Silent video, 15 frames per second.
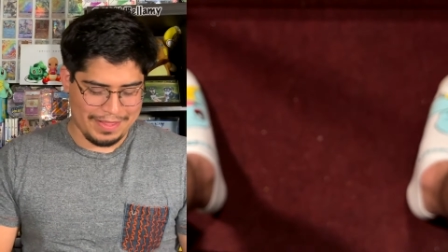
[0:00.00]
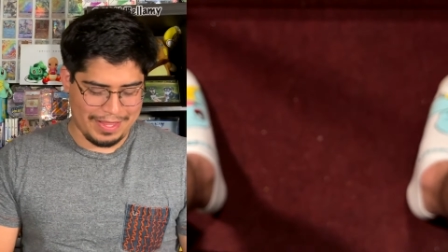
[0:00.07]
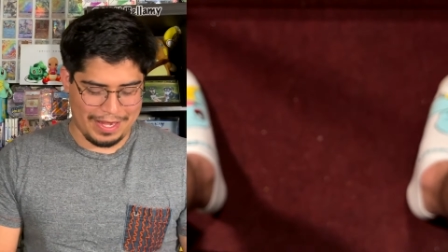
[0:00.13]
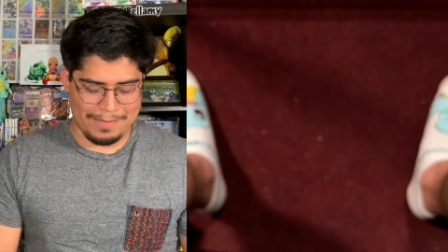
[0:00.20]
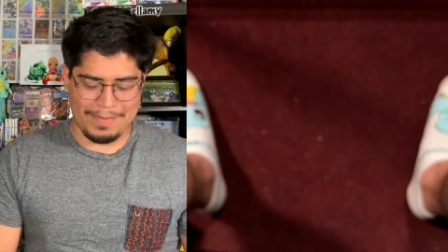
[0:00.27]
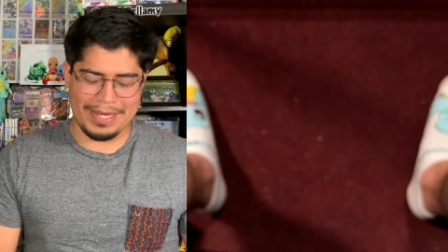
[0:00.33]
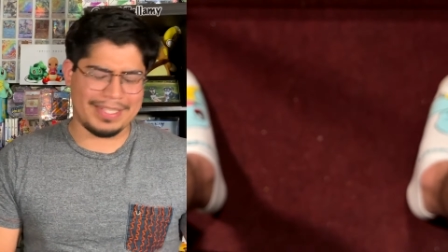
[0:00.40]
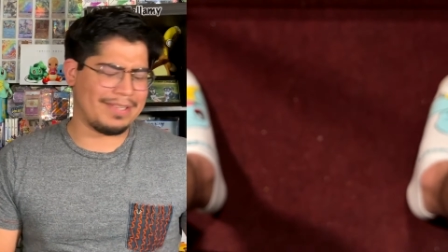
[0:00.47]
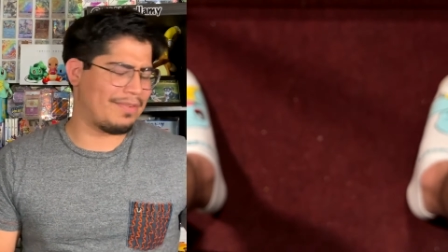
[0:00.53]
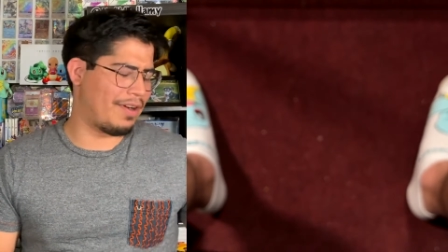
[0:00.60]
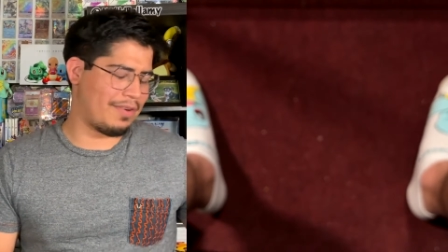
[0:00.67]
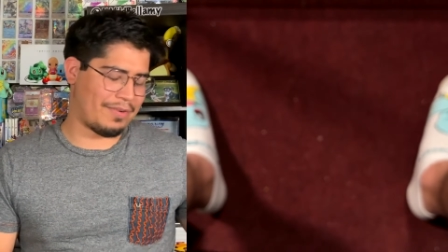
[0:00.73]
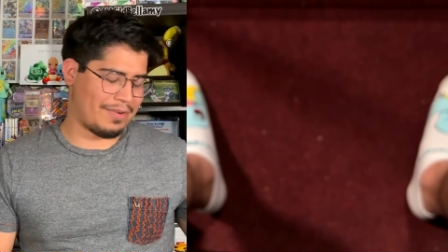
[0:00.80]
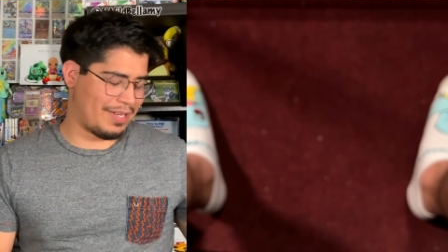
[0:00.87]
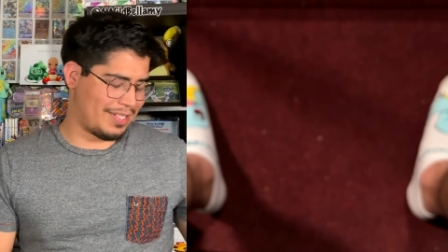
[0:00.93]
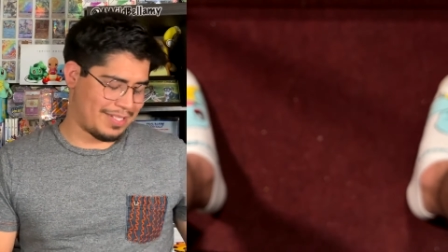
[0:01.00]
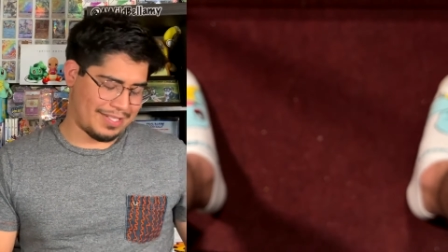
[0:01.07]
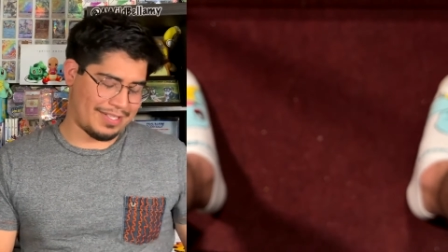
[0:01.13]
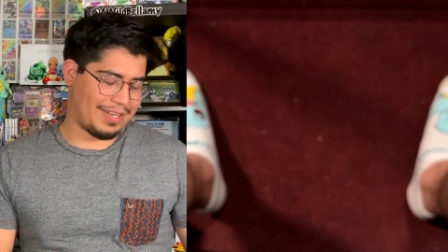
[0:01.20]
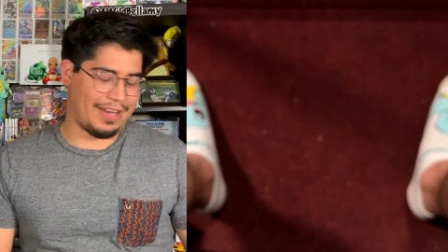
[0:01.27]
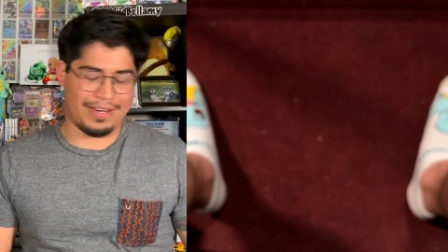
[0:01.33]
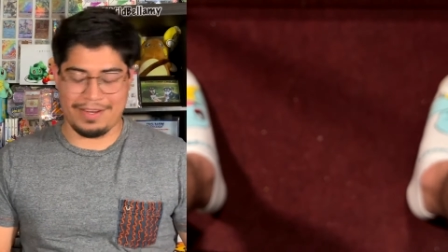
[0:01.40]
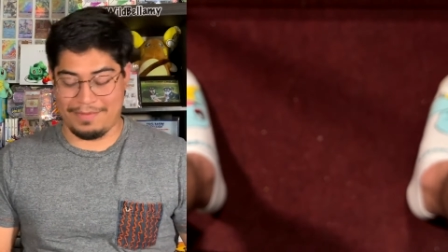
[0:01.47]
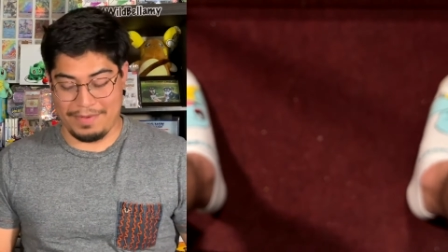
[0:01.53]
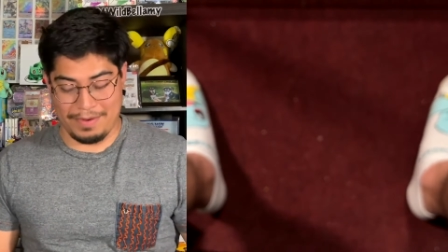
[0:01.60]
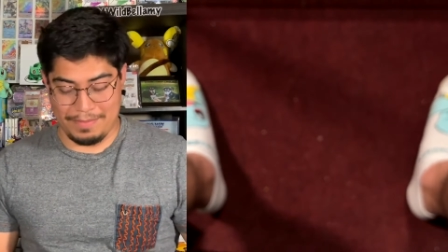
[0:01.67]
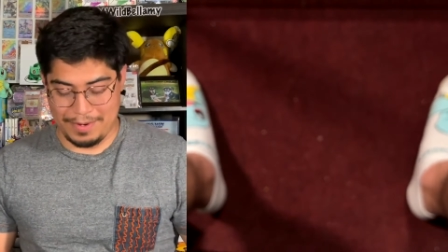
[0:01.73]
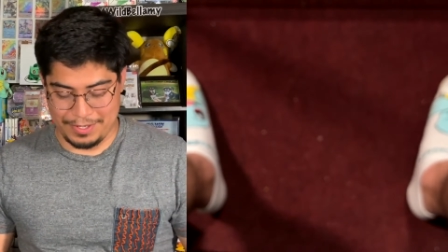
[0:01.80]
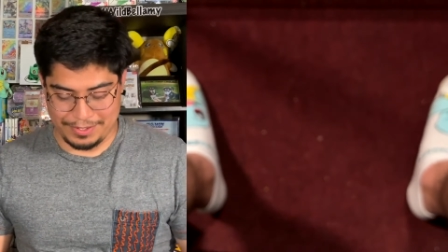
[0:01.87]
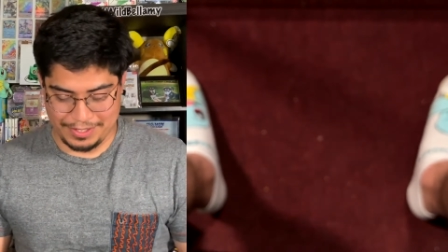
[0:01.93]
That amazing rare request could not come at a
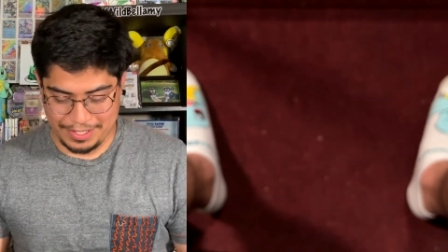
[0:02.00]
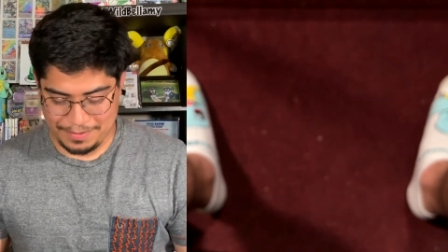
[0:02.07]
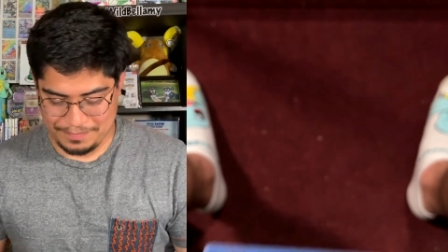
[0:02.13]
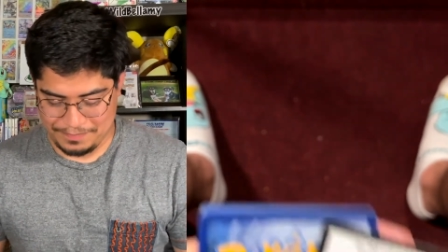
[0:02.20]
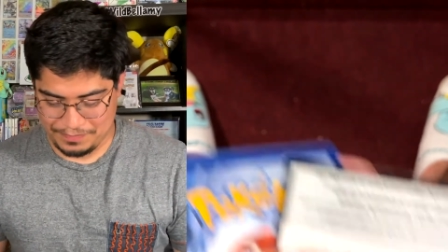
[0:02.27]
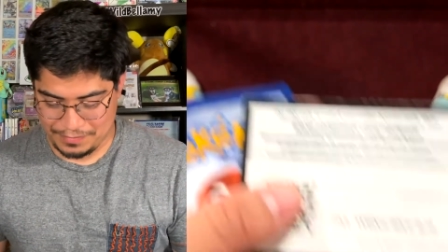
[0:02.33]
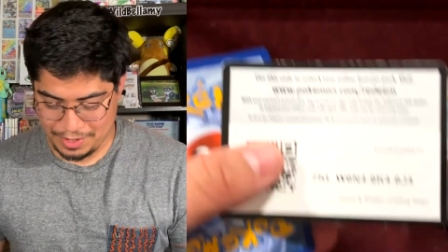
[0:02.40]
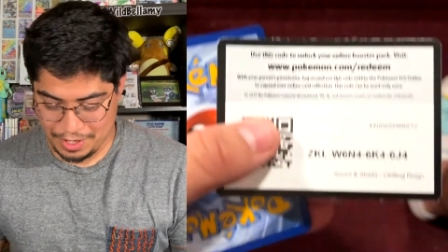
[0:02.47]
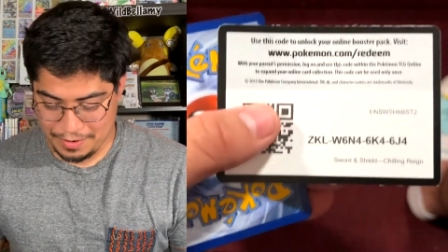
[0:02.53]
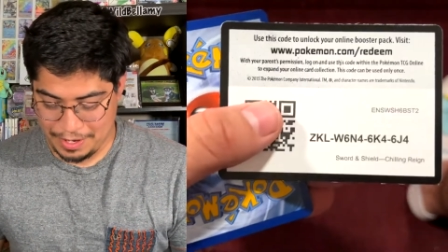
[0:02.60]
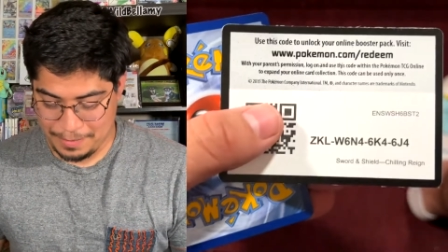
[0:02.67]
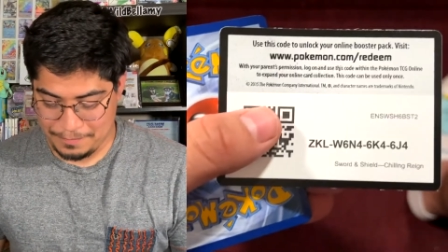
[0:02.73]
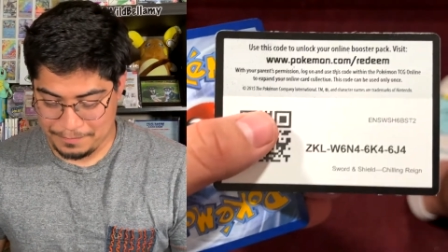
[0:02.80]
better time. All right.